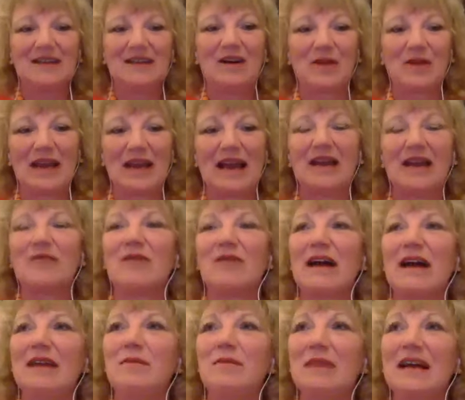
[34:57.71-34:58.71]
Okay,
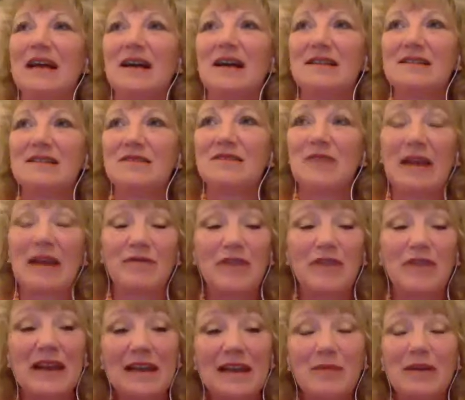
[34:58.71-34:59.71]
right. Because, and
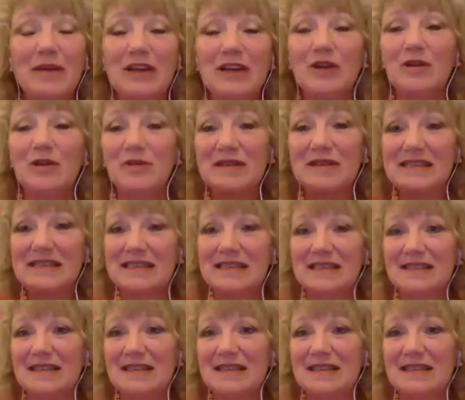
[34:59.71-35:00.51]
for anybody who is